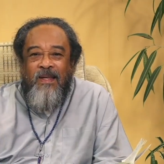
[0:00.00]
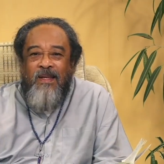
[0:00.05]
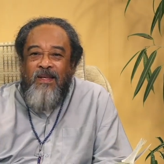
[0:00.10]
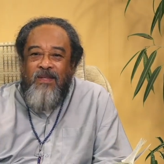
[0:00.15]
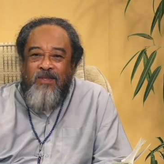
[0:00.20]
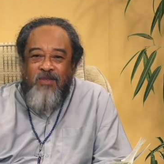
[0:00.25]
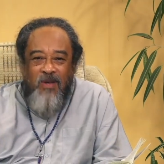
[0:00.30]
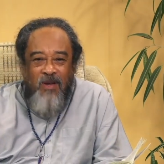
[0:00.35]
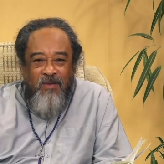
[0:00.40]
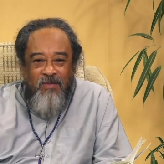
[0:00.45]

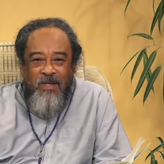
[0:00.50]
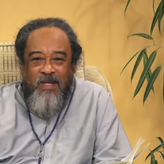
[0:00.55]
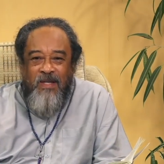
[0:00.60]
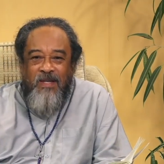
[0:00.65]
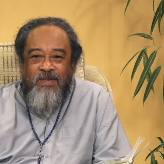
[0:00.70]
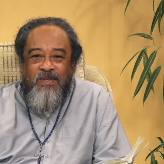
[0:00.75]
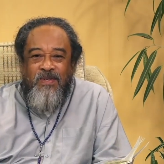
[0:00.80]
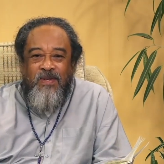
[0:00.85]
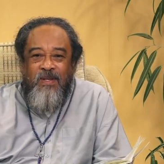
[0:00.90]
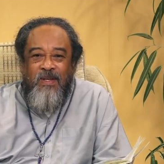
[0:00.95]
Discover
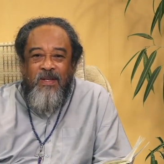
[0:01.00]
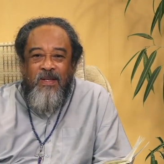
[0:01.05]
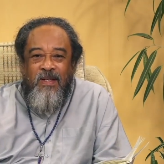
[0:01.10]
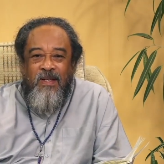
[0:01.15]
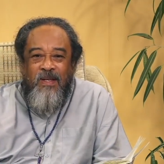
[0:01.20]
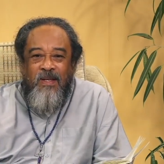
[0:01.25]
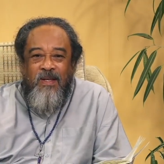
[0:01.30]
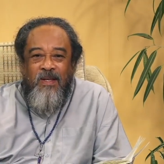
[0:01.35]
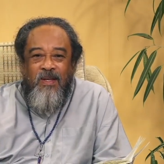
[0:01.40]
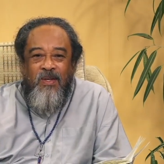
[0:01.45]
this.
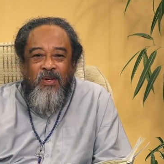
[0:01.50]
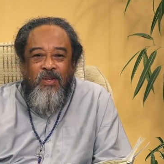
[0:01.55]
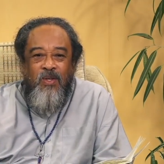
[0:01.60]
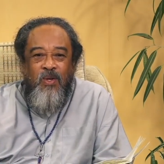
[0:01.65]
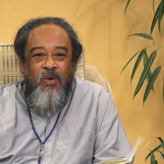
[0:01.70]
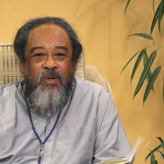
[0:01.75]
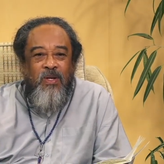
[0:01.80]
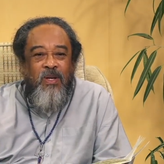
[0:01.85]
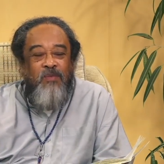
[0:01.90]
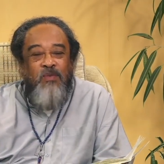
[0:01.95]

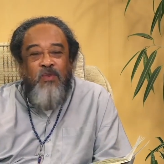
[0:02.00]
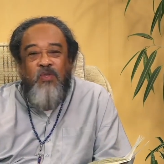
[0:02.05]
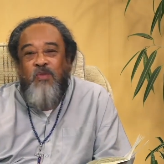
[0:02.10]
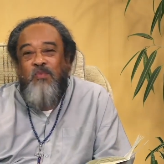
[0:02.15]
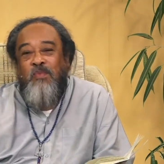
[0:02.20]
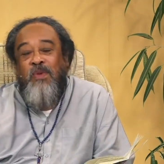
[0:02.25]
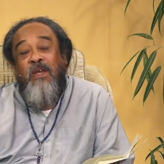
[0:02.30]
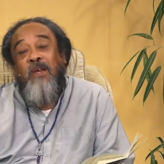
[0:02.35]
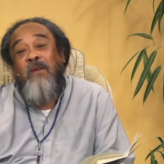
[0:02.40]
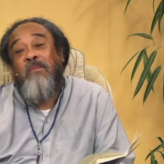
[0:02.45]
Don't have to
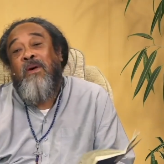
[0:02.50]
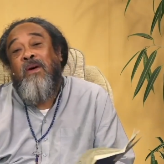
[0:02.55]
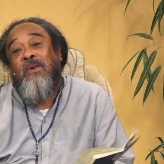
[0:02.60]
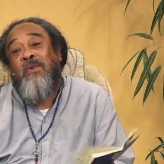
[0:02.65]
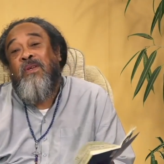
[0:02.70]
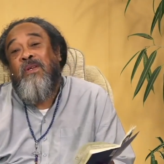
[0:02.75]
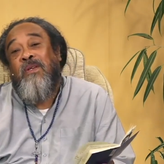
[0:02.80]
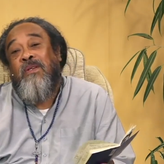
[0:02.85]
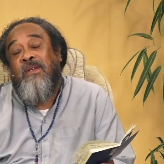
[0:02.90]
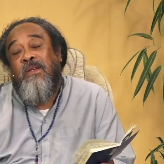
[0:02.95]
speak
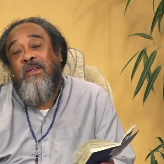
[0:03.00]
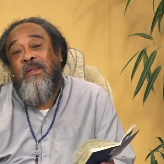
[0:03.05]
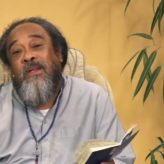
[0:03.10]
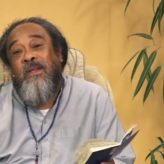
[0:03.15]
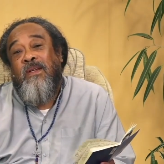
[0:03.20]
about it.